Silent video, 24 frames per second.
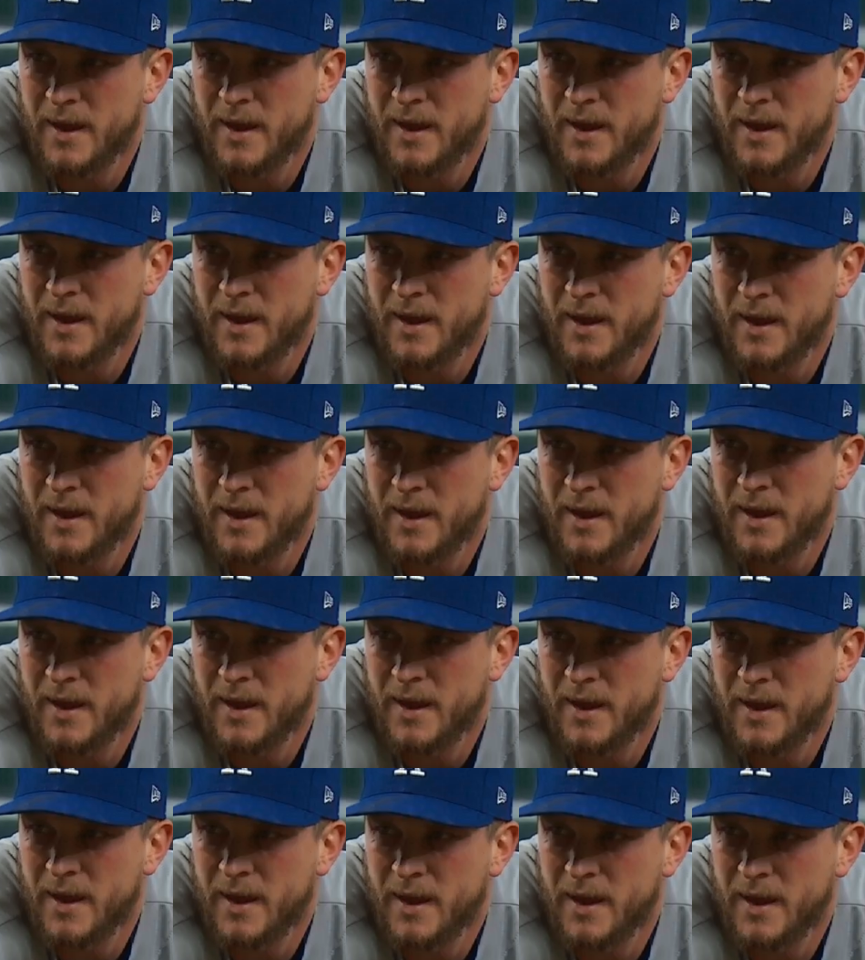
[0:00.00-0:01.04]

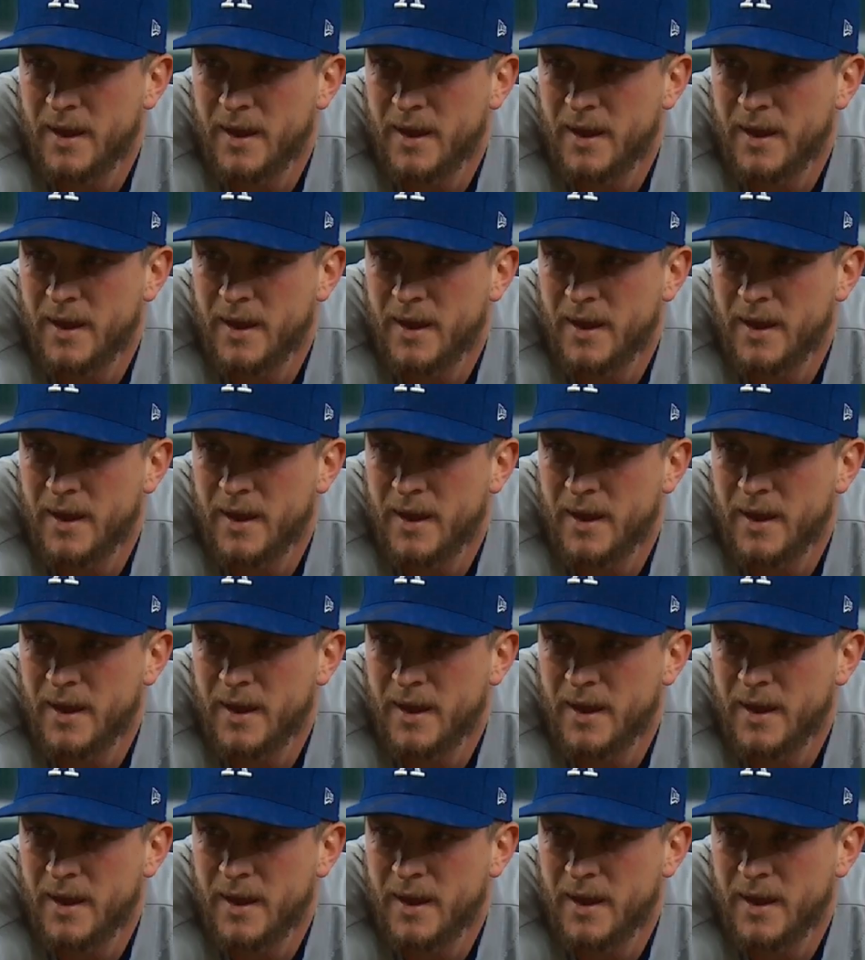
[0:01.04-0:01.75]
No one is speaking in this clip.